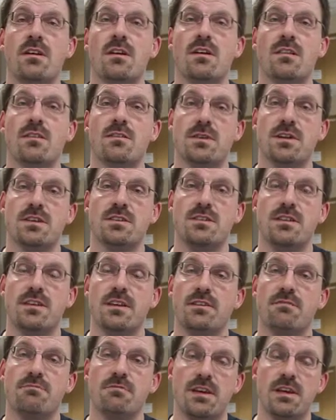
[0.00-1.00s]
to
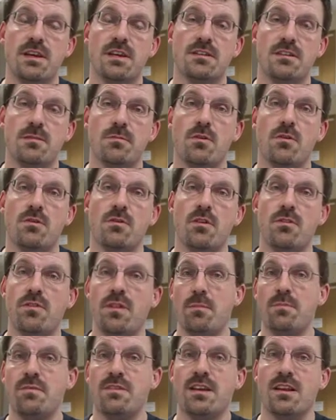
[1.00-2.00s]
actually read up on
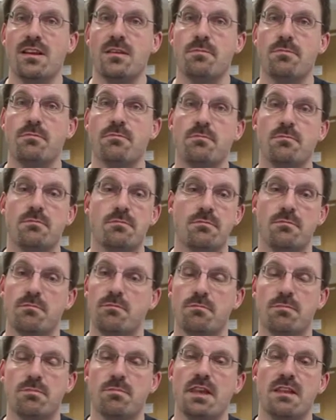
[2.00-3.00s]
that particular
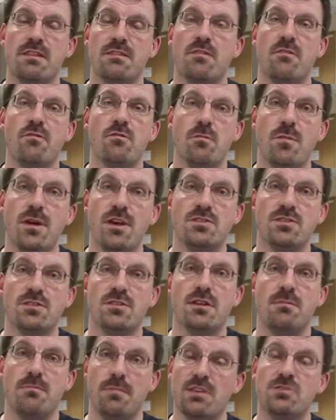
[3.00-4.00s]
piece of information
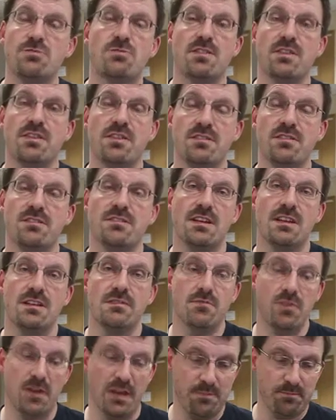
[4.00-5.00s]
and make sure that I understand it
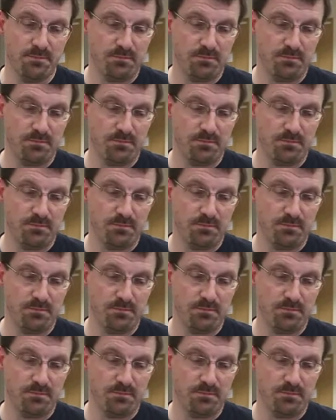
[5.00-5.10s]
fully.